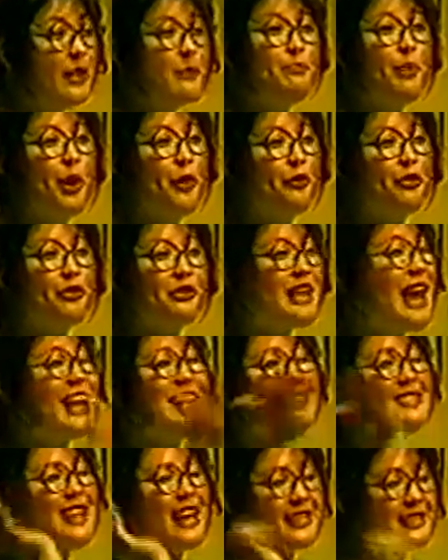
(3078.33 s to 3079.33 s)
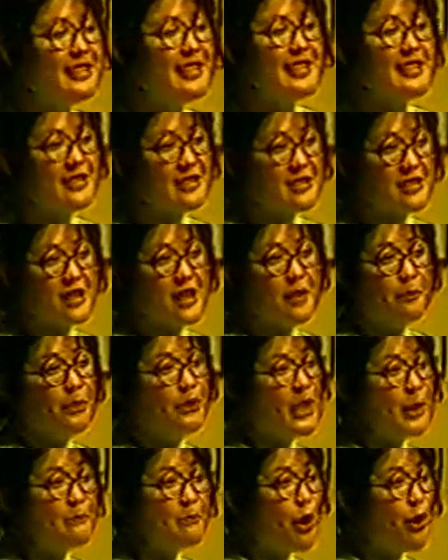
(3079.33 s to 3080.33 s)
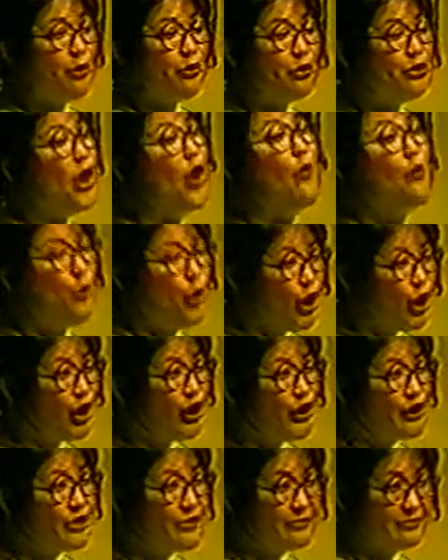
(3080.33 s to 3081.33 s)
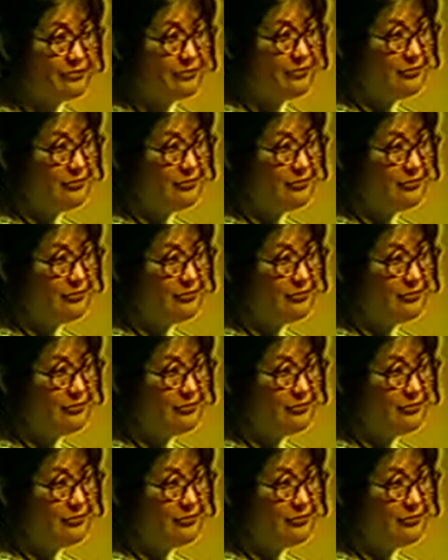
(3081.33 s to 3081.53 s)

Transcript: They're both nice ideas, but they both don't work.